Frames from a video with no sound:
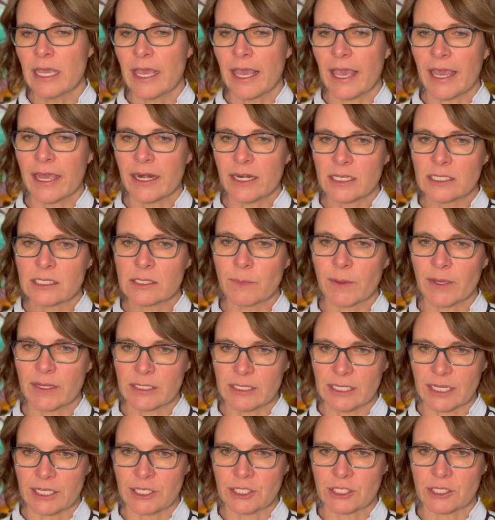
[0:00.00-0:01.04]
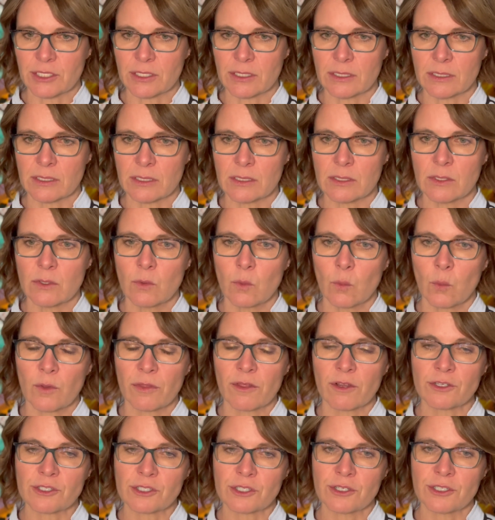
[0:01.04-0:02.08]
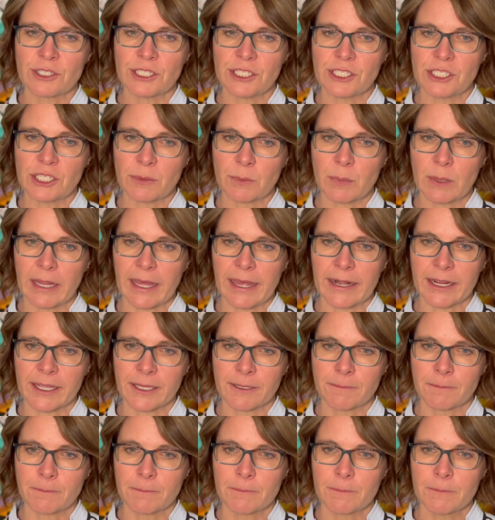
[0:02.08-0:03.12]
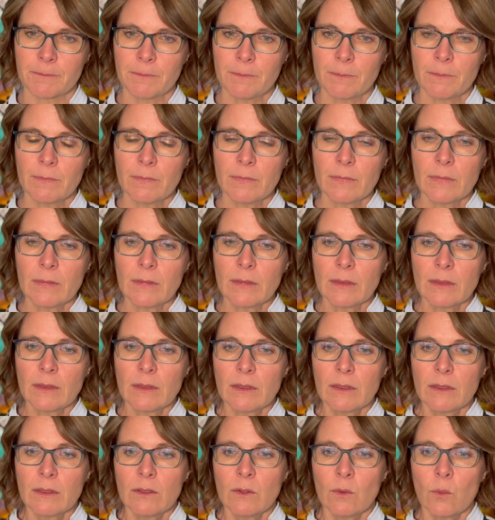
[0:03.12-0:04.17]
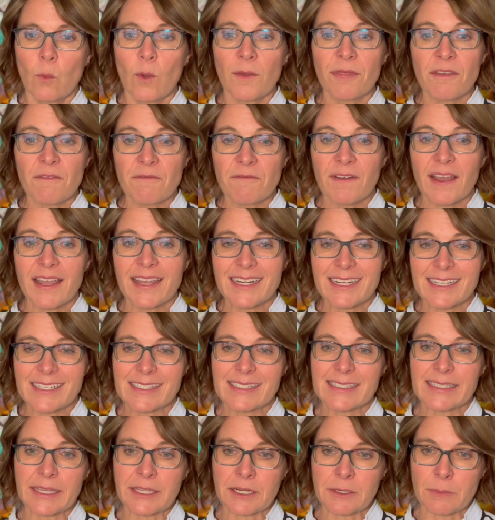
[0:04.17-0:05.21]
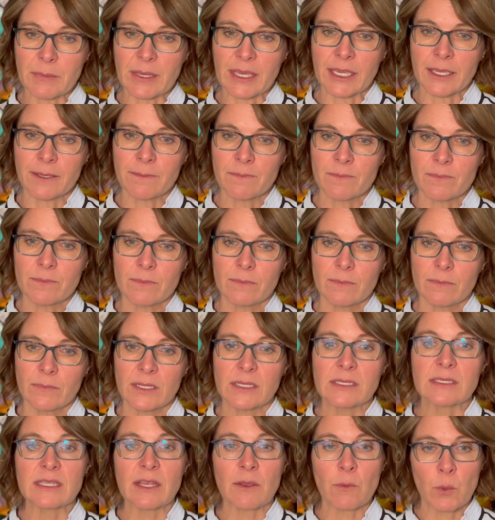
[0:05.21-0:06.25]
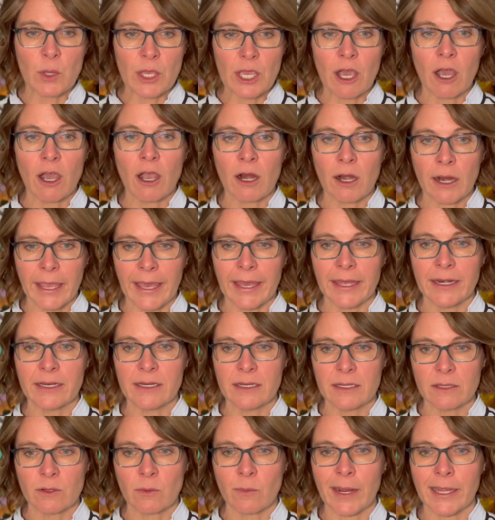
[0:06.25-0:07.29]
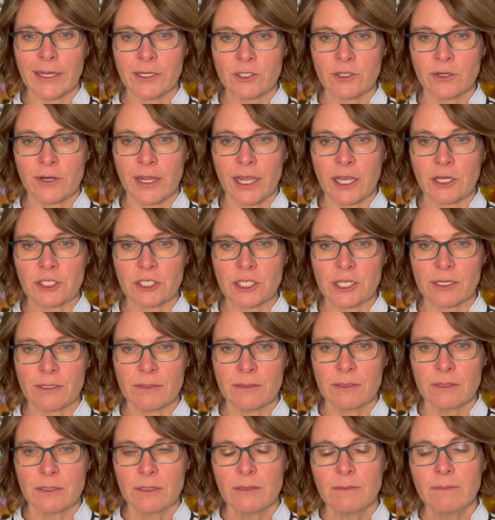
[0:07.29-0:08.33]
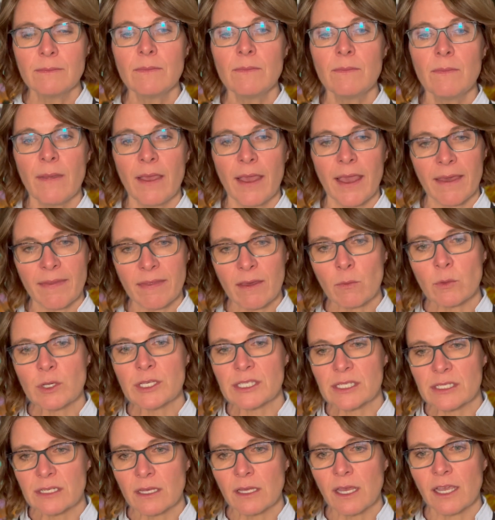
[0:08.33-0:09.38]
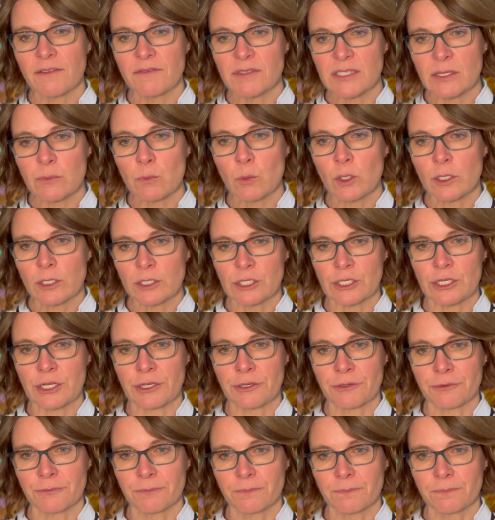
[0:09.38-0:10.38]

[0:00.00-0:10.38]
and expectations with our strategic planning. What the findings say to me is that we are headed in the right direction and that we still have some work to do.